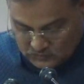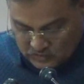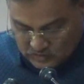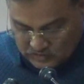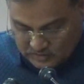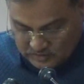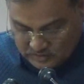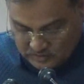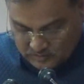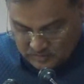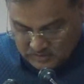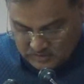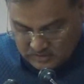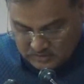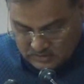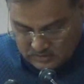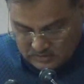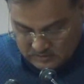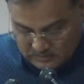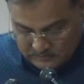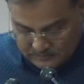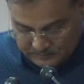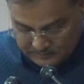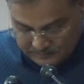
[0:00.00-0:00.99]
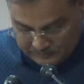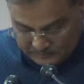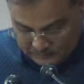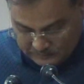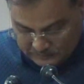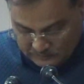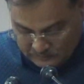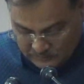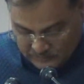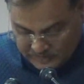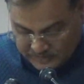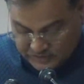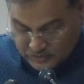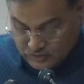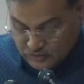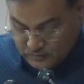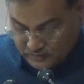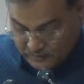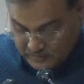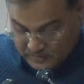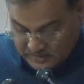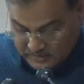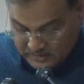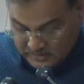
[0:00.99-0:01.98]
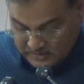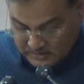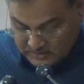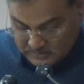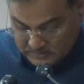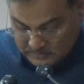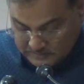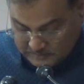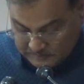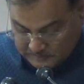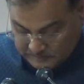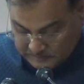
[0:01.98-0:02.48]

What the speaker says: Honorable Guest of Honor,